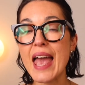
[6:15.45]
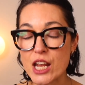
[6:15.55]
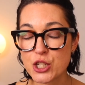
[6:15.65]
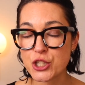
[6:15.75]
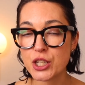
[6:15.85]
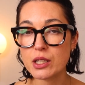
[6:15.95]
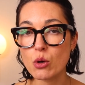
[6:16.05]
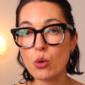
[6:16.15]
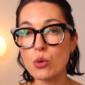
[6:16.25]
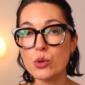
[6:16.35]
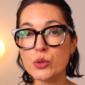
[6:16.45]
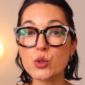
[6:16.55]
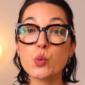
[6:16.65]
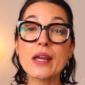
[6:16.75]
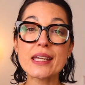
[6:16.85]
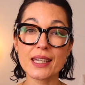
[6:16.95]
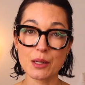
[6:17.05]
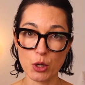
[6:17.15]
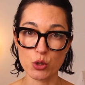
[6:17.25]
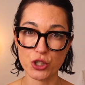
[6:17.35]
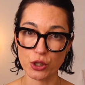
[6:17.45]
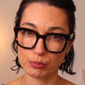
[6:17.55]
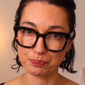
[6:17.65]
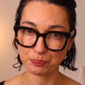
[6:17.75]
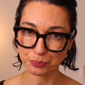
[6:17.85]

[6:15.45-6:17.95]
etching or swinging motion.